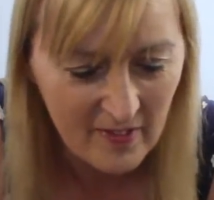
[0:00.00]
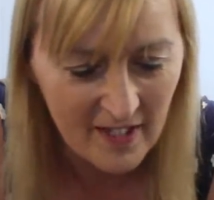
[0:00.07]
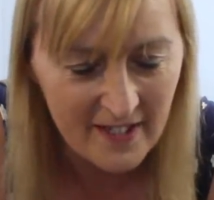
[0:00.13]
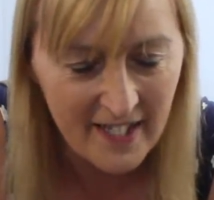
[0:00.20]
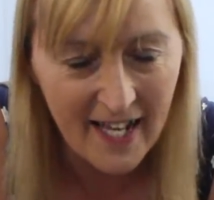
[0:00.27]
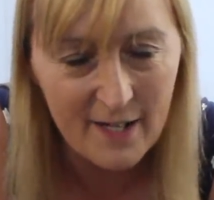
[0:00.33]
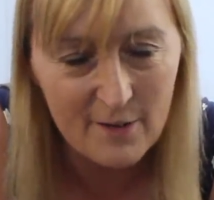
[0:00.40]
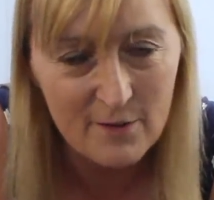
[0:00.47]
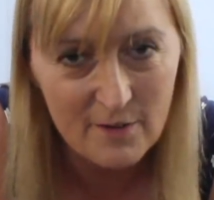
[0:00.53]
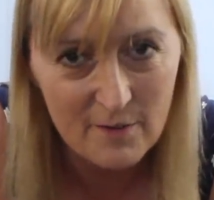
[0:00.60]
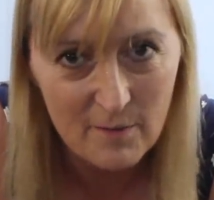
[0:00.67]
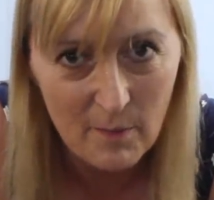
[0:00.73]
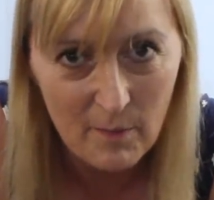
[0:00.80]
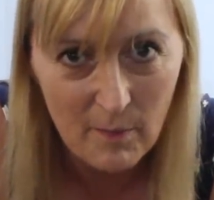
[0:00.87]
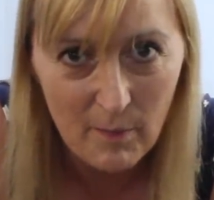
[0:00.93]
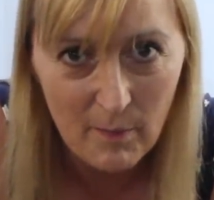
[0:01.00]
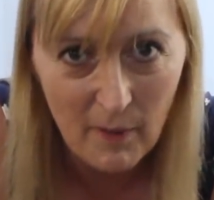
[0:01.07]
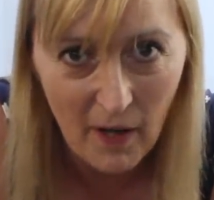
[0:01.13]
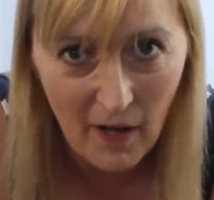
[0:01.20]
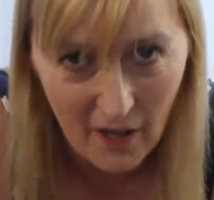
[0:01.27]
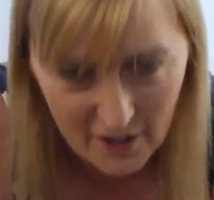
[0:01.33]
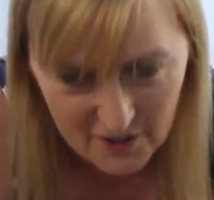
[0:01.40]
Now,
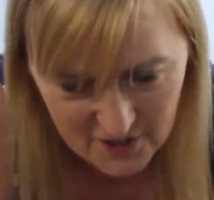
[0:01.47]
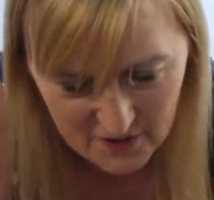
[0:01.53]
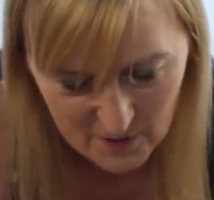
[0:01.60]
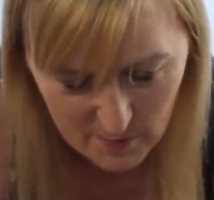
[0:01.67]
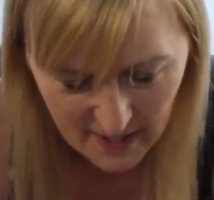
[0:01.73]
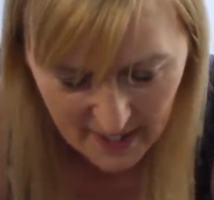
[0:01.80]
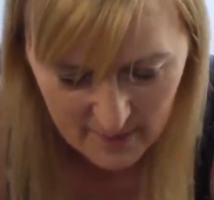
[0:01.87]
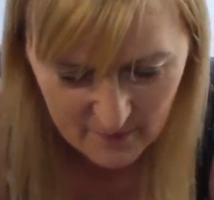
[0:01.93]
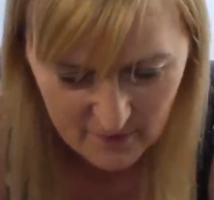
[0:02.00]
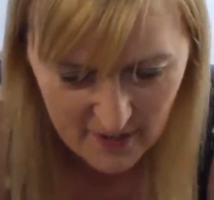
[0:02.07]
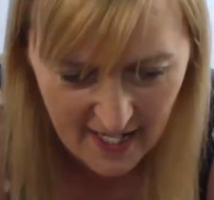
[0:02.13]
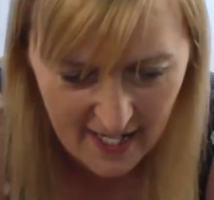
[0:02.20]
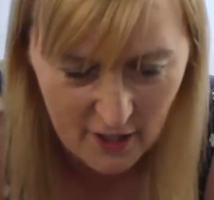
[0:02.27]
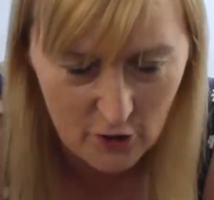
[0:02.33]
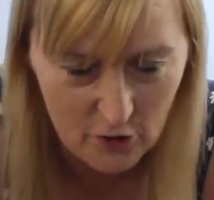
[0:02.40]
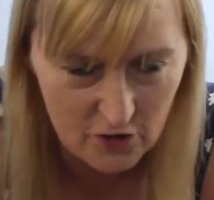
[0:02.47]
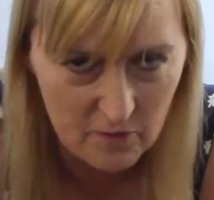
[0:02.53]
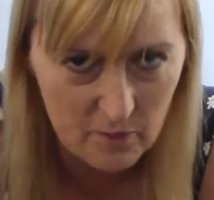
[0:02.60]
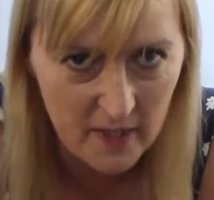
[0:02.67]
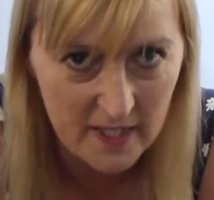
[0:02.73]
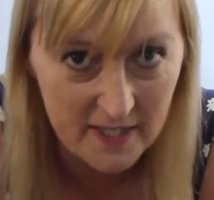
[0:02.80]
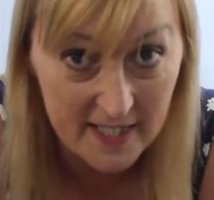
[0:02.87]
part of the blame for that could
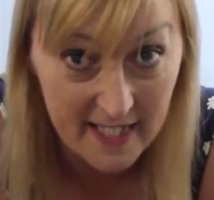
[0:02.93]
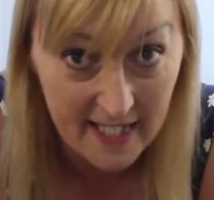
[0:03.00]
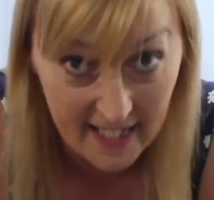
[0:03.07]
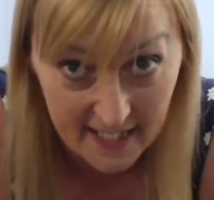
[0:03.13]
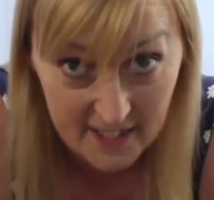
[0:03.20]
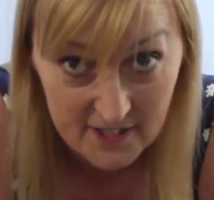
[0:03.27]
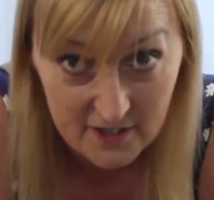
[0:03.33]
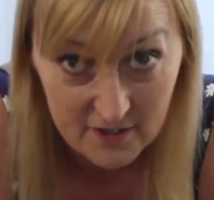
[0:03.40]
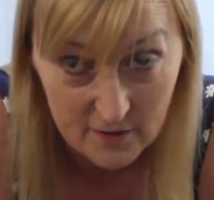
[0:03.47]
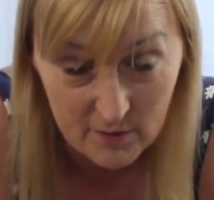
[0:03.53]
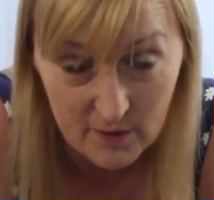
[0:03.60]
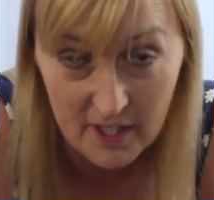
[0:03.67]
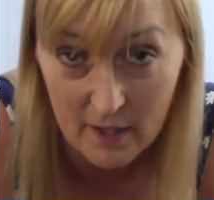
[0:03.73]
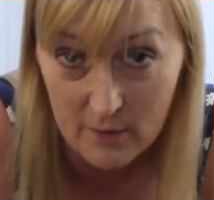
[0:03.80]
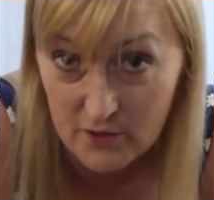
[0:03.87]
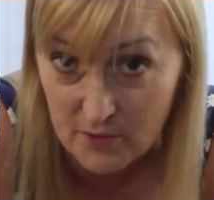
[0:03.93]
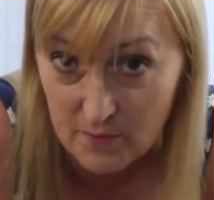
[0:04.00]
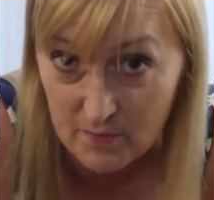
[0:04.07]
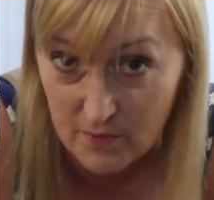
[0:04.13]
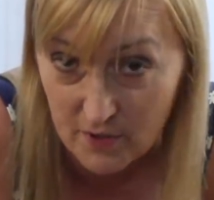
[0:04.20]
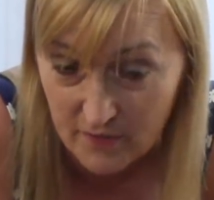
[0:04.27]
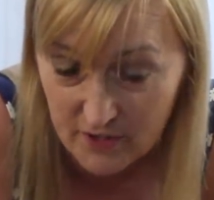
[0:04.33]
have been the heat when I was
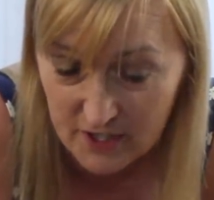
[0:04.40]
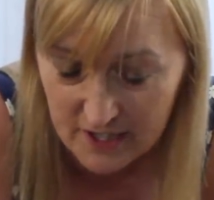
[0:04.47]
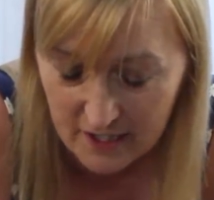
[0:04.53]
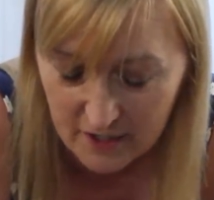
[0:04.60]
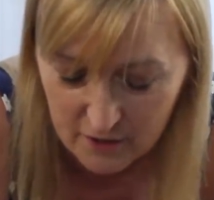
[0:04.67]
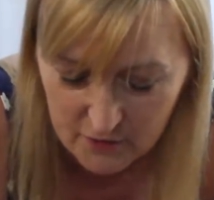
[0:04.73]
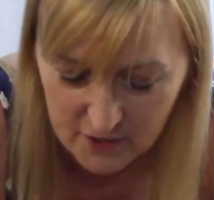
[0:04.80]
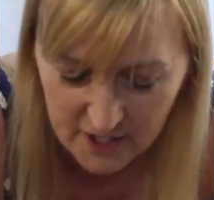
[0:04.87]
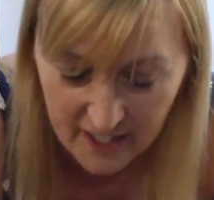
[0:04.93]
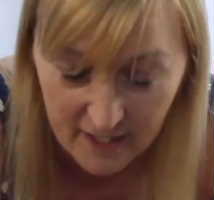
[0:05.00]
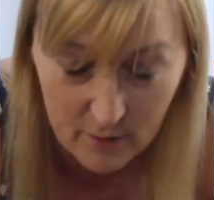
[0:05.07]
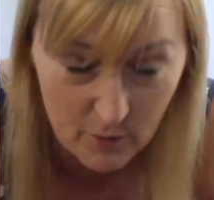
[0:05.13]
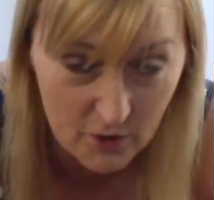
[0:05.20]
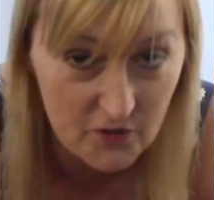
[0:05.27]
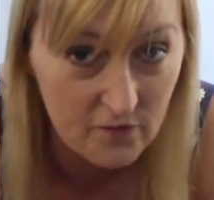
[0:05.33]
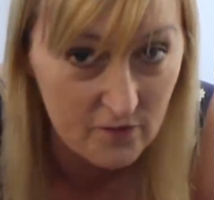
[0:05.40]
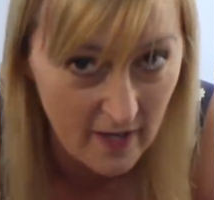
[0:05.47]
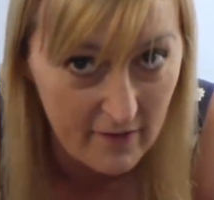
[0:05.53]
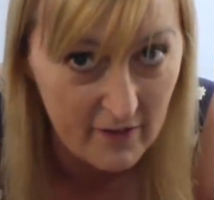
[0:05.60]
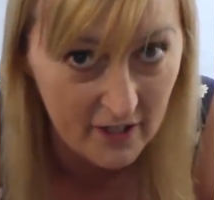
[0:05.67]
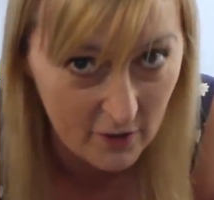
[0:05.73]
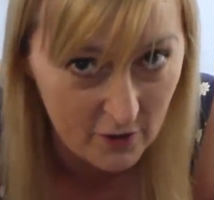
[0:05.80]
previously using it. It was
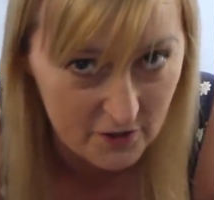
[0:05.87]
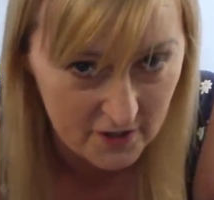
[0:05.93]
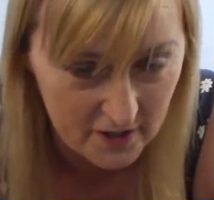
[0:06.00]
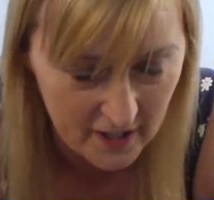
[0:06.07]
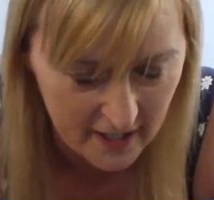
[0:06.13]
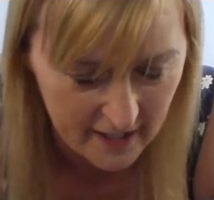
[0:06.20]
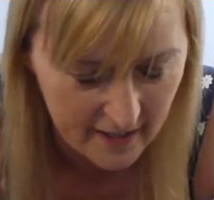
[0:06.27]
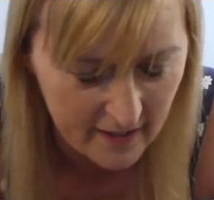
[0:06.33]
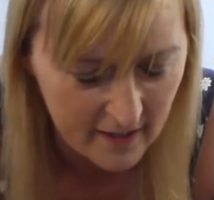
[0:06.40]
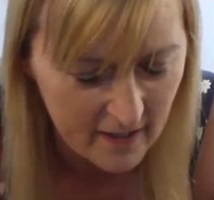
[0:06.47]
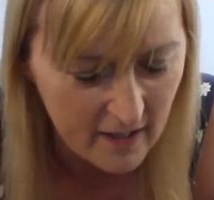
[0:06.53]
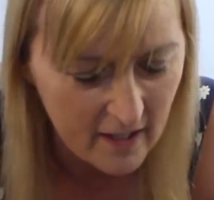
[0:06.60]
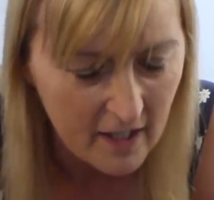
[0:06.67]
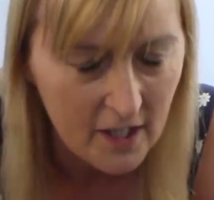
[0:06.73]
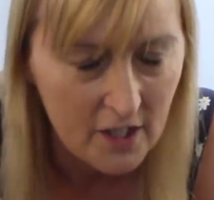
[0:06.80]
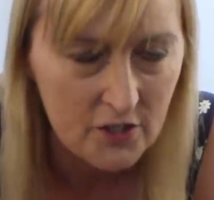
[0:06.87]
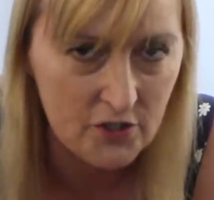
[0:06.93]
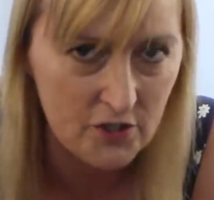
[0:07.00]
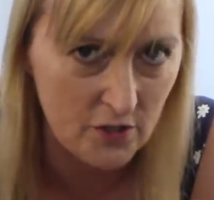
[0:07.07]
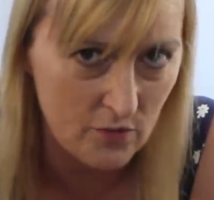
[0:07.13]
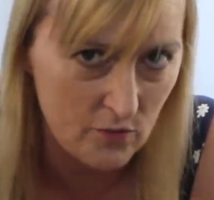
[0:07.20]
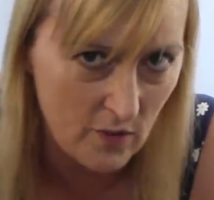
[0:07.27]
very hot in here
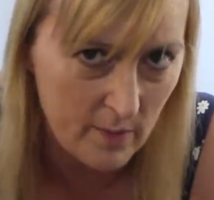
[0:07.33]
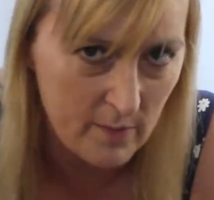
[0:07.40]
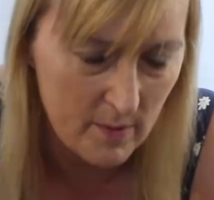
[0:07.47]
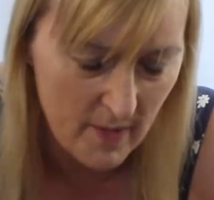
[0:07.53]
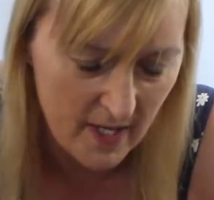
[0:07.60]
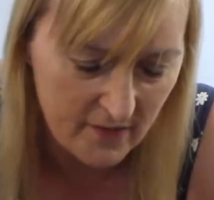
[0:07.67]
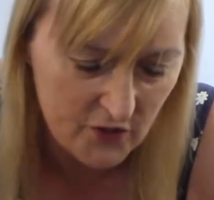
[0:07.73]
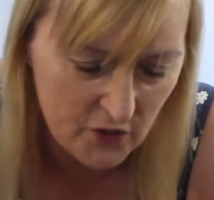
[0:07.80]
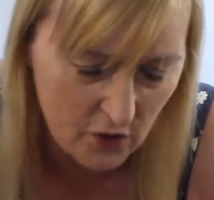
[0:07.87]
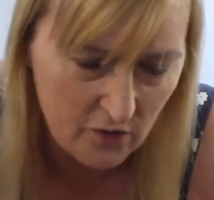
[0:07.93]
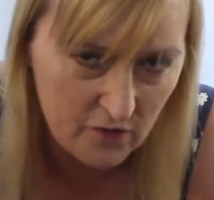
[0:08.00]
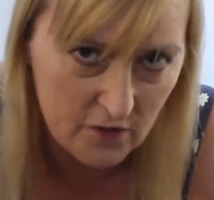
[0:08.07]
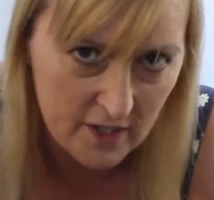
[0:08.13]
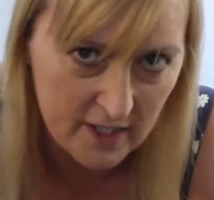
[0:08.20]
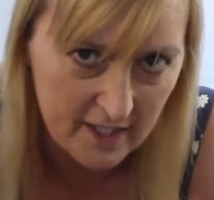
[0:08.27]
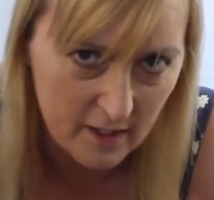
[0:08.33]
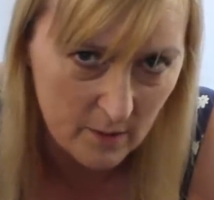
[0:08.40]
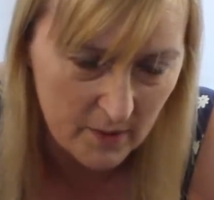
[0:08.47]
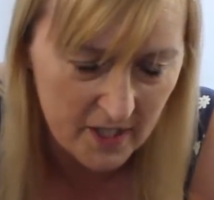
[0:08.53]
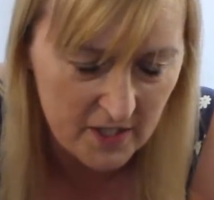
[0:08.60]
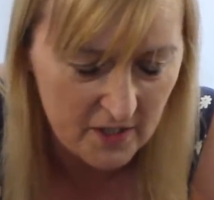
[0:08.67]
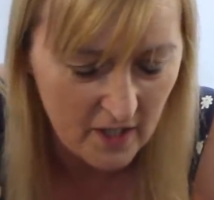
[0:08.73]
so the rubber may have softened a little
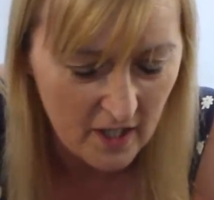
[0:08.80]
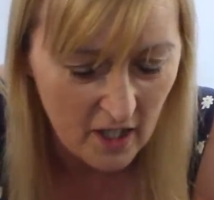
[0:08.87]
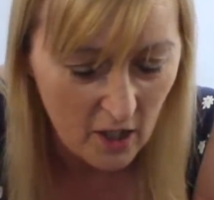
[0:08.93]
bit.